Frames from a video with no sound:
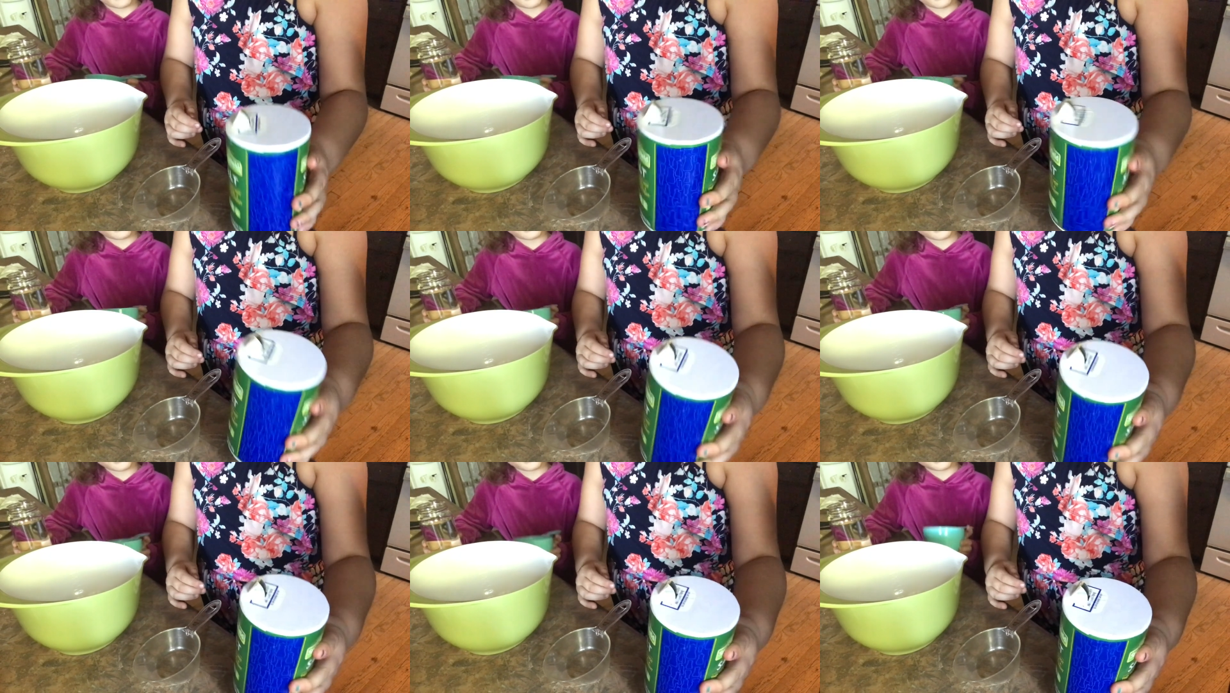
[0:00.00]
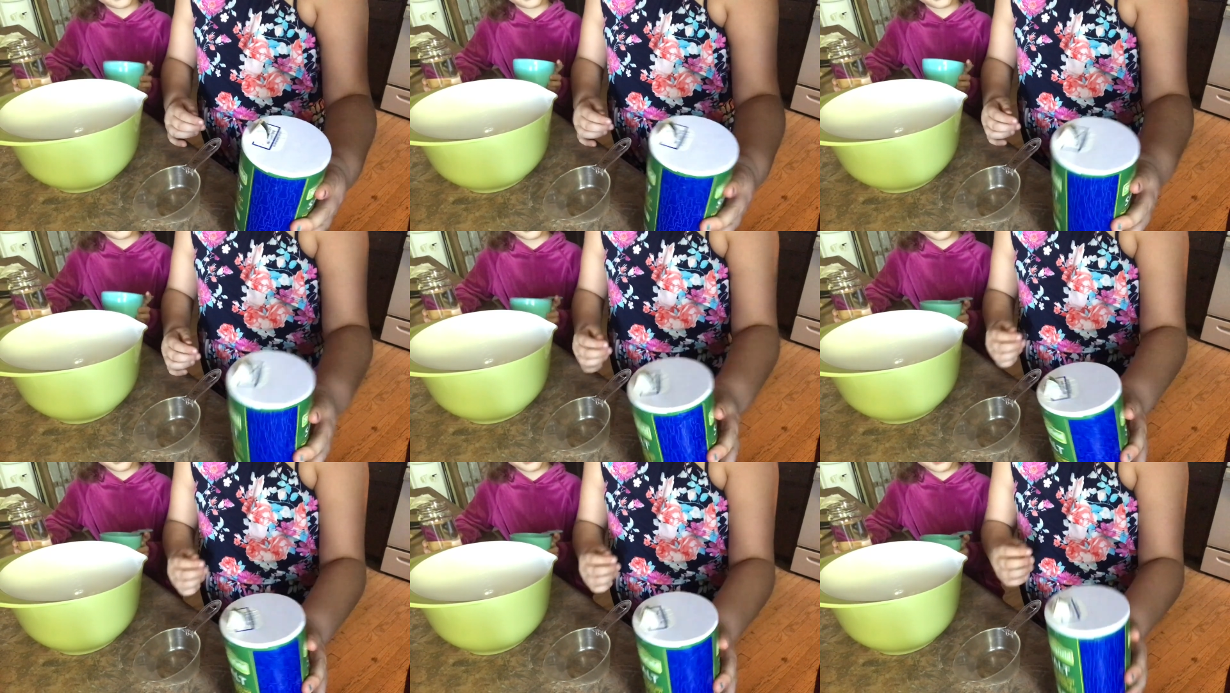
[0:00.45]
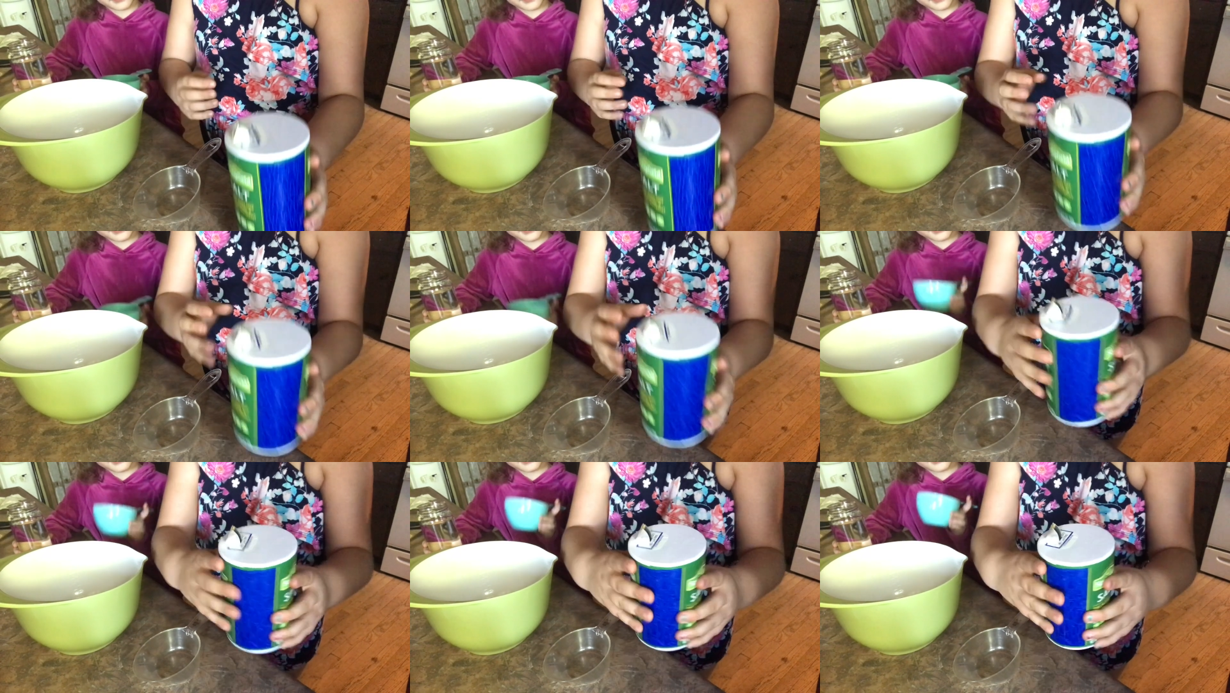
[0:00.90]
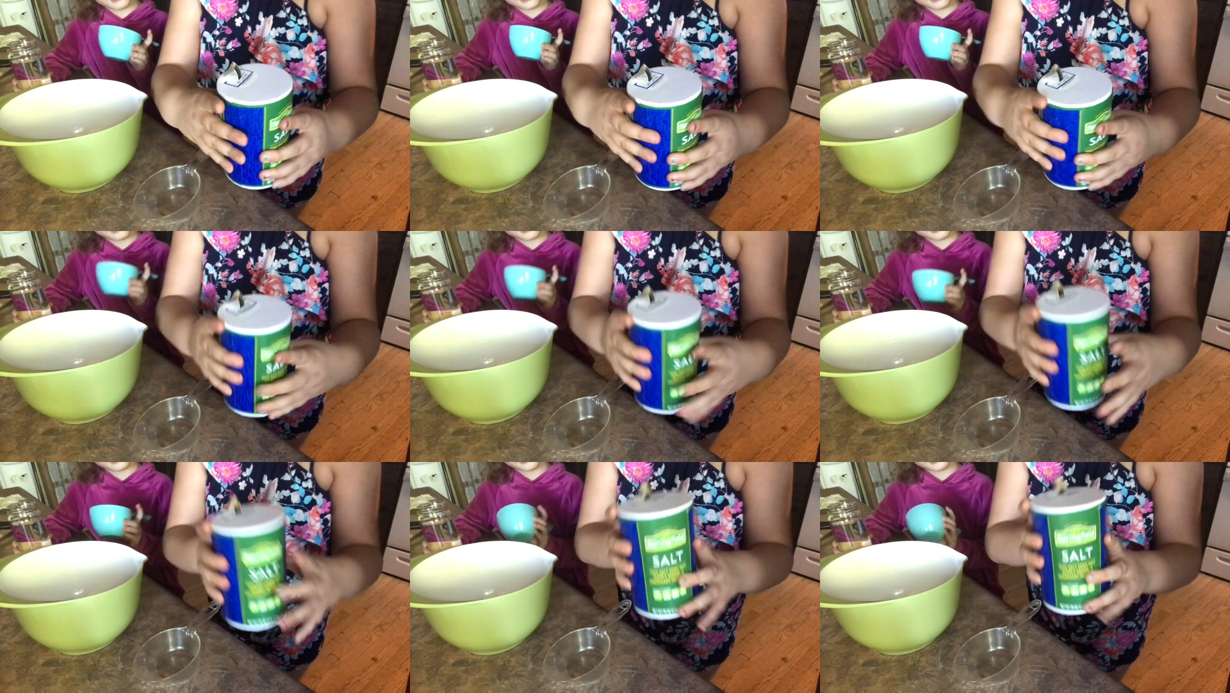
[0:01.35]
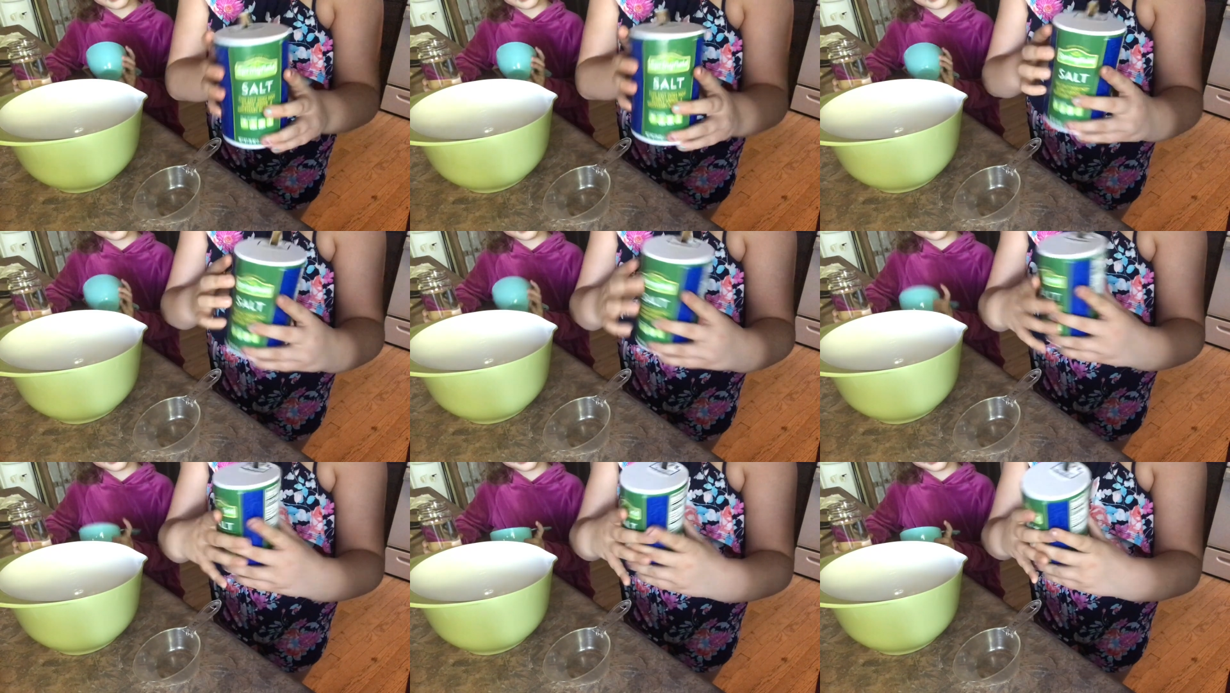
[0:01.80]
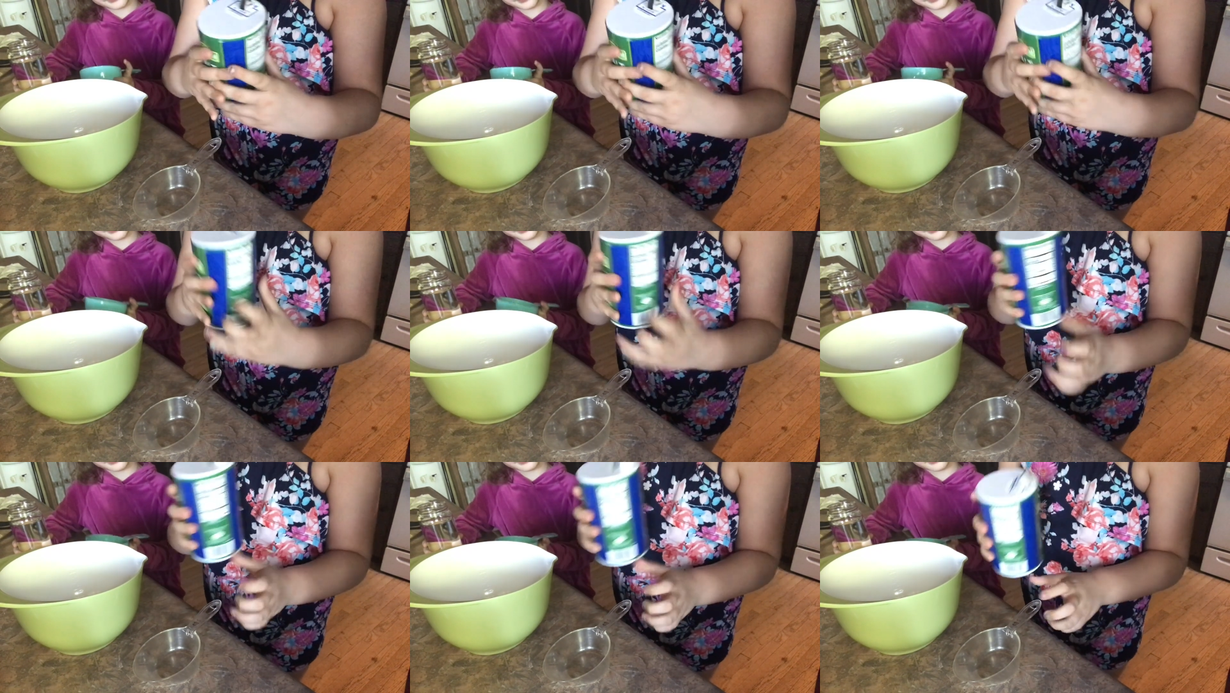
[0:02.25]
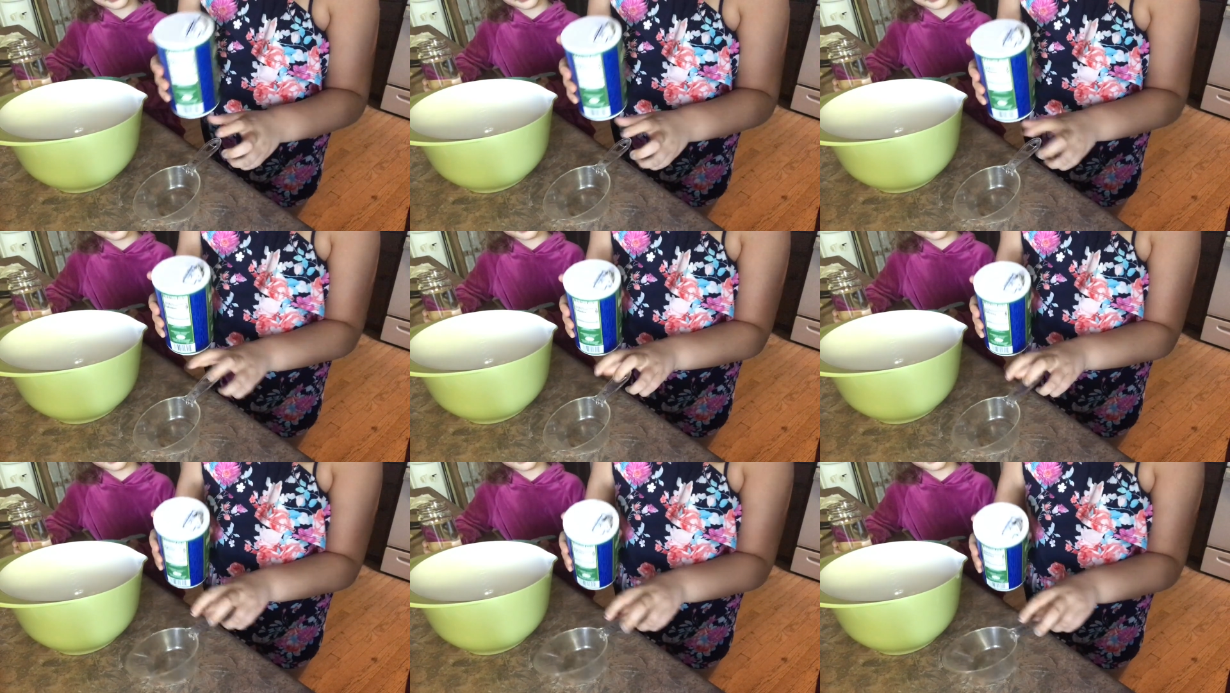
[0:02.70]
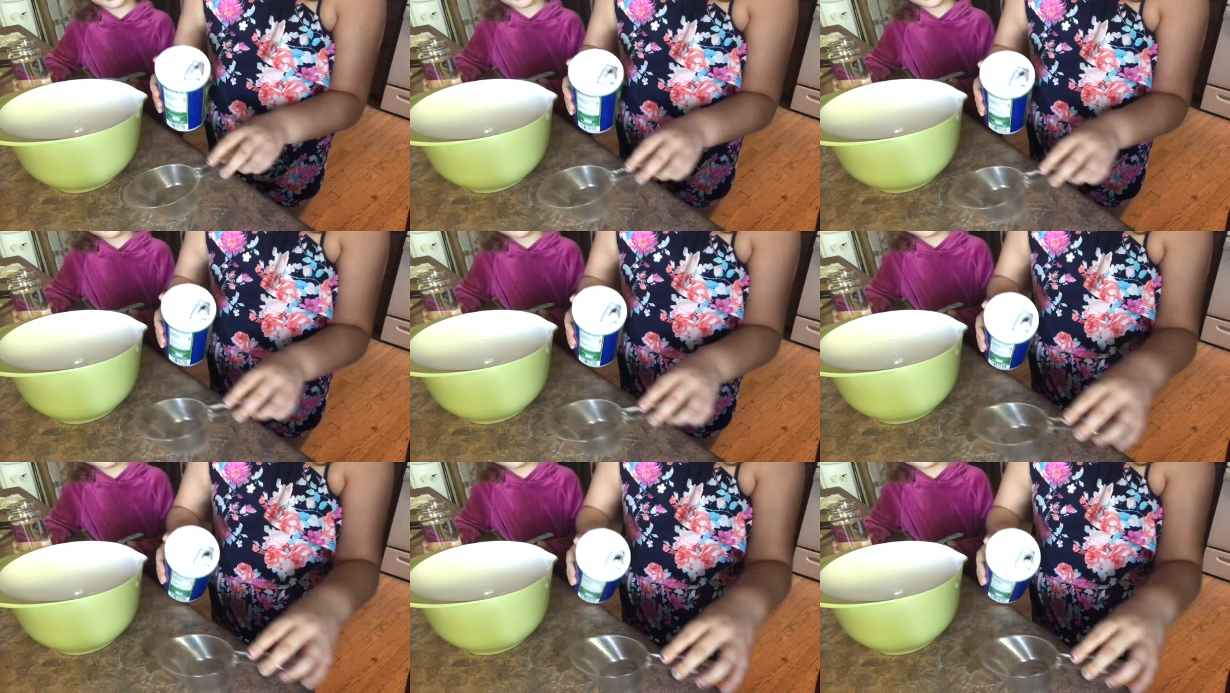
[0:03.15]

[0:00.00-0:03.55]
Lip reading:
[unreadable: no face in view]